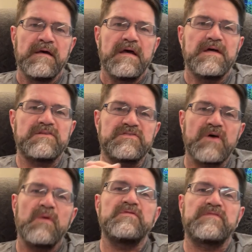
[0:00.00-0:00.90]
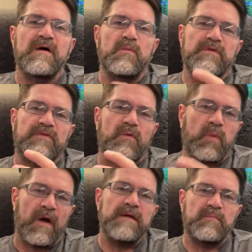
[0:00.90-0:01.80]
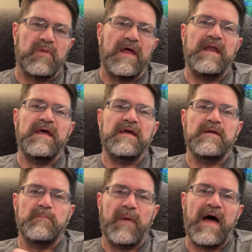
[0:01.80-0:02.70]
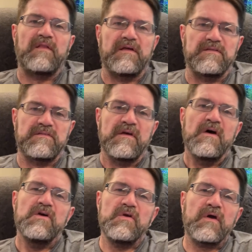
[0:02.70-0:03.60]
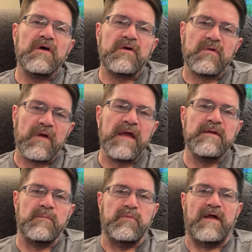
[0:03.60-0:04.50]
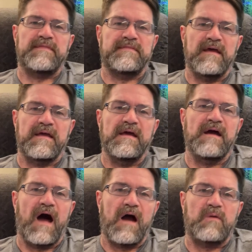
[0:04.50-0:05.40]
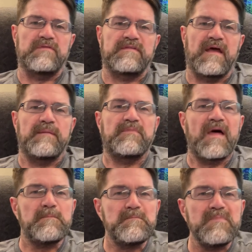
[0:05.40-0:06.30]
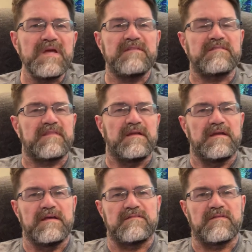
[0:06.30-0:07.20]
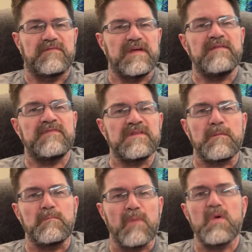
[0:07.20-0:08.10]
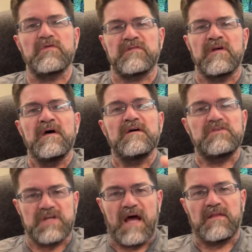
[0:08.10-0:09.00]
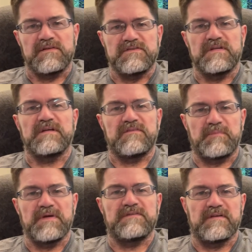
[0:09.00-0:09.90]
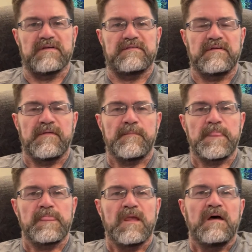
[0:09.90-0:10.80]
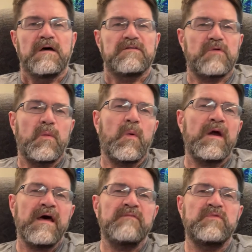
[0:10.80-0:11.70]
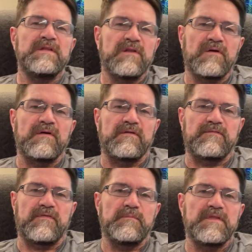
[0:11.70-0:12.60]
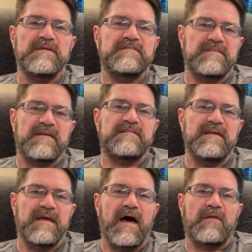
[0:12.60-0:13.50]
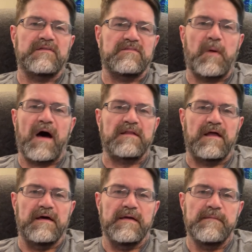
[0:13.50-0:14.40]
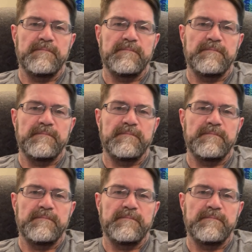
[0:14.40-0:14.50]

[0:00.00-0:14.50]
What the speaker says: It shows that with the right planning and balance, you can create a breathtaking aquascape that meets the needs of even the most challenging species. So what have we learned from this 60-gallon spotlight?